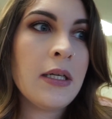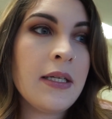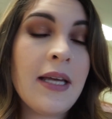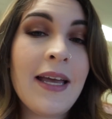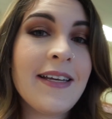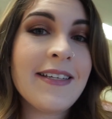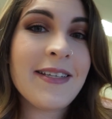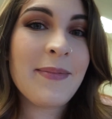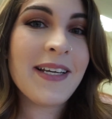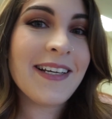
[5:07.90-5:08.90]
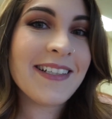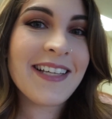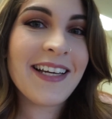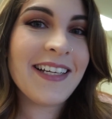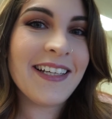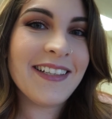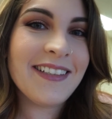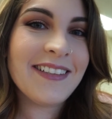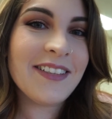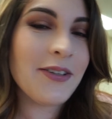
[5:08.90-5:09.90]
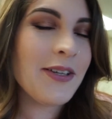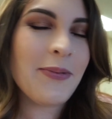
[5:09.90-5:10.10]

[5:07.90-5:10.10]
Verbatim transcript: Yay, something exciting during the